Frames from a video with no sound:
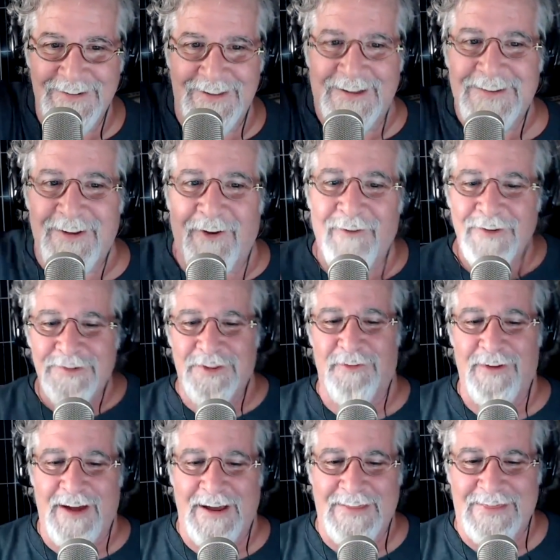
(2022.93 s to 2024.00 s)
That's always the
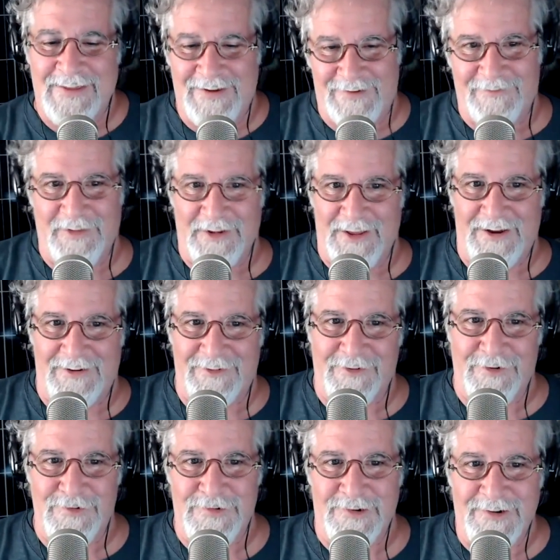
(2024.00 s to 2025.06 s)
way I think of the Land
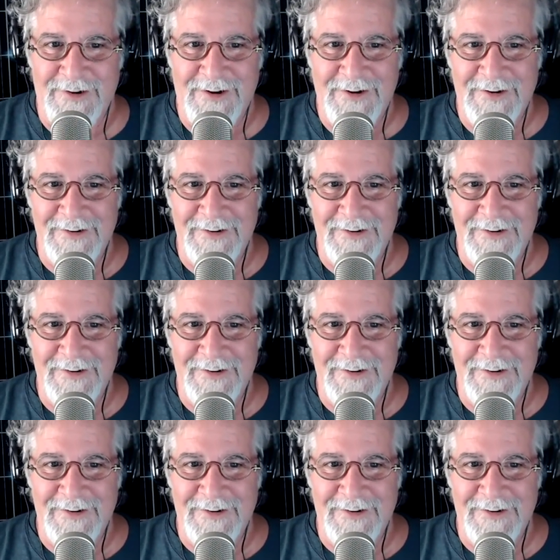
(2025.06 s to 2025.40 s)
Cruiser.